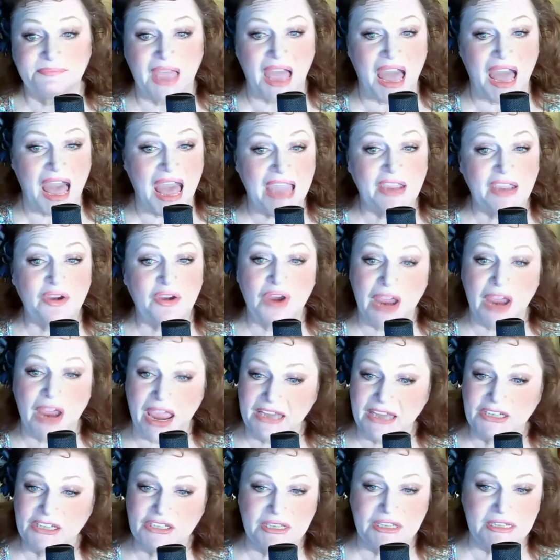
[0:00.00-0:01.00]
I
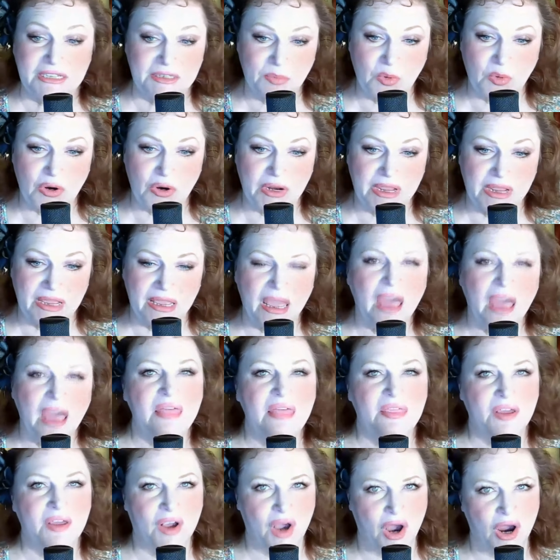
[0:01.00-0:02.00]
crashed this morning.
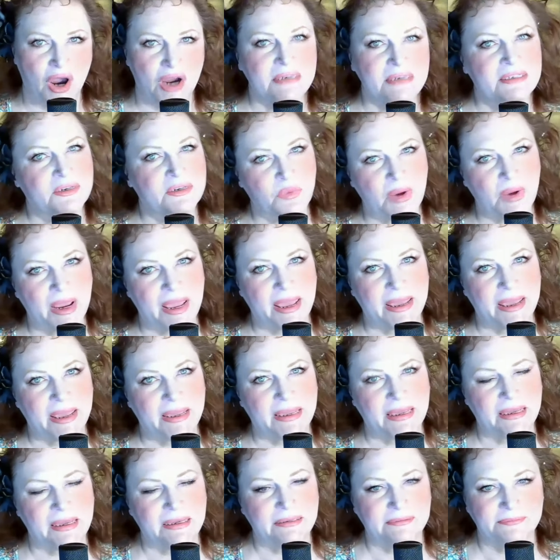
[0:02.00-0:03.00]
The car's a
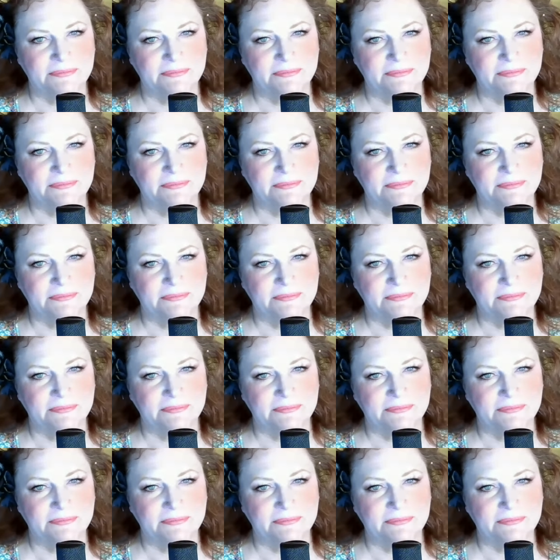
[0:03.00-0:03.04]
wreck."